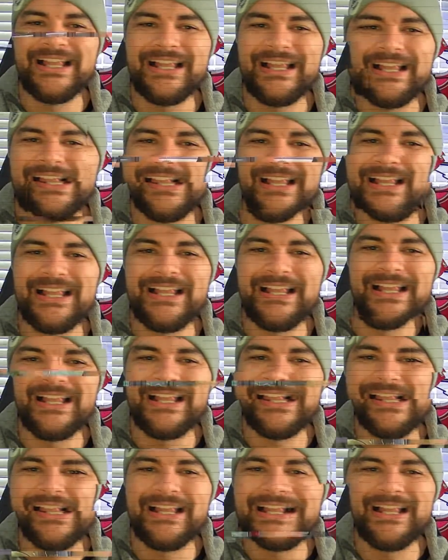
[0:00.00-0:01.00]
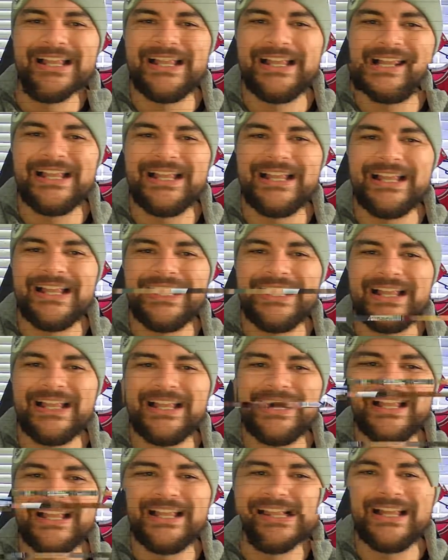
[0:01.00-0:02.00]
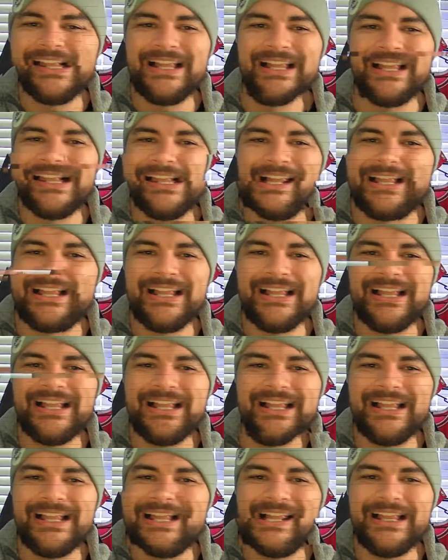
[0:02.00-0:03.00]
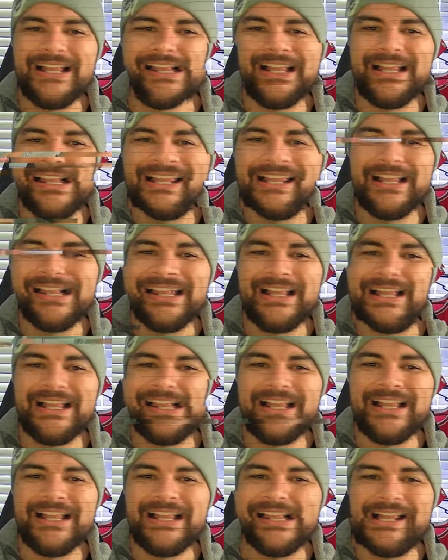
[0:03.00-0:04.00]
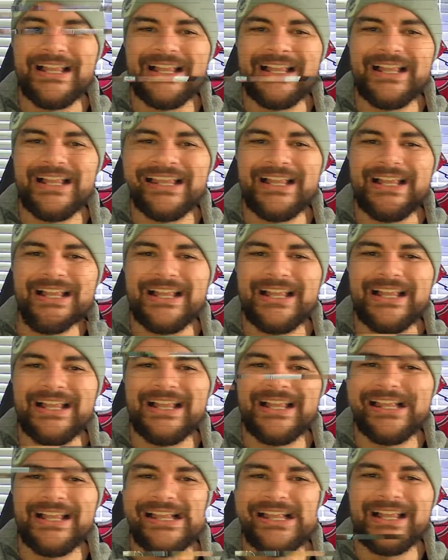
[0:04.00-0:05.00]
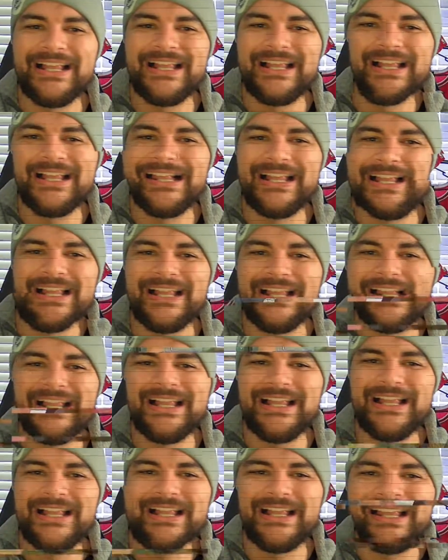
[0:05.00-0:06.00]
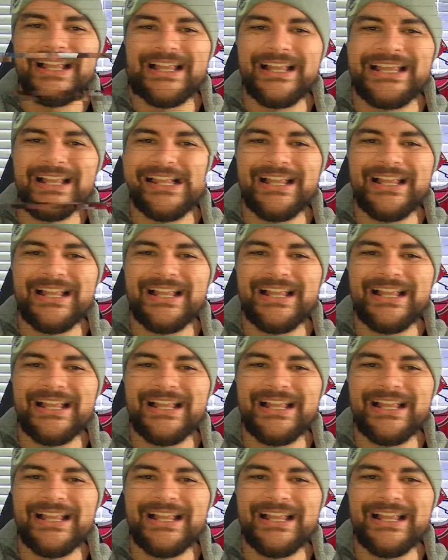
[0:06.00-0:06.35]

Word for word: to clarify, when I'm talking about stepping into his shot or hopping into his shot, I'm talking about